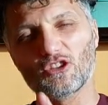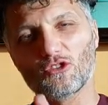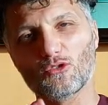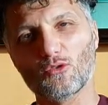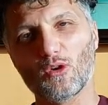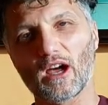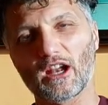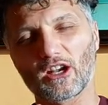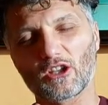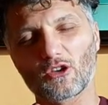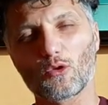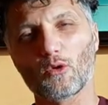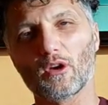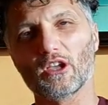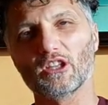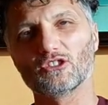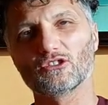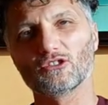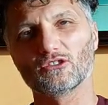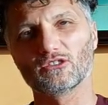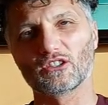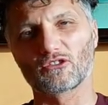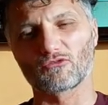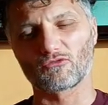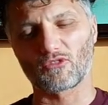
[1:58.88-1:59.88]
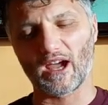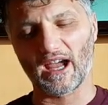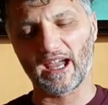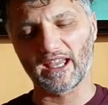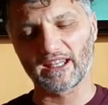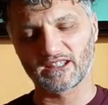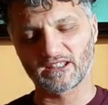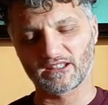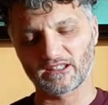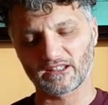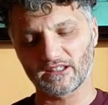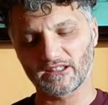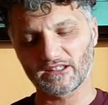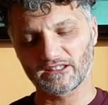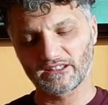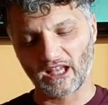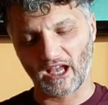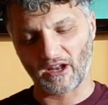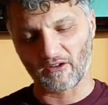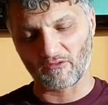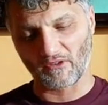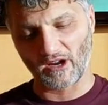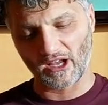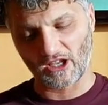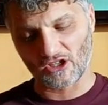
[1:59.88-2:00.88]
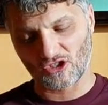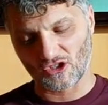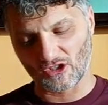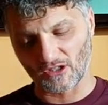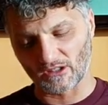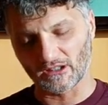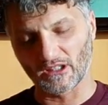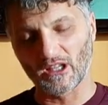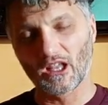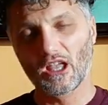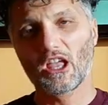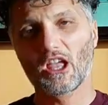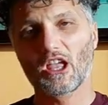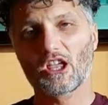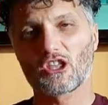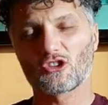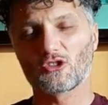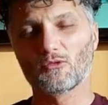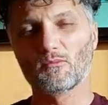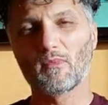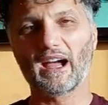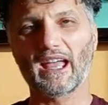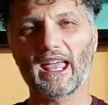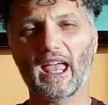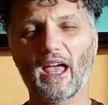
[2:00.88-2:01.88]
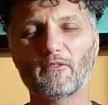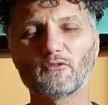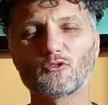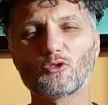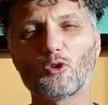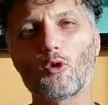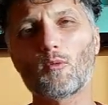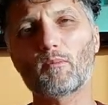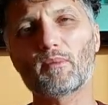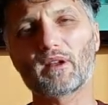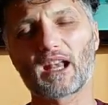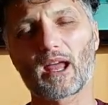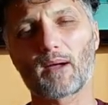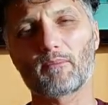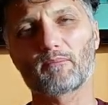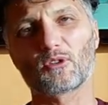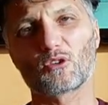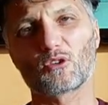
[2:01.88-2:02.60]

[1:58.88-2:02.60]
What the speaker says: you are going to the right direction. You might have to open up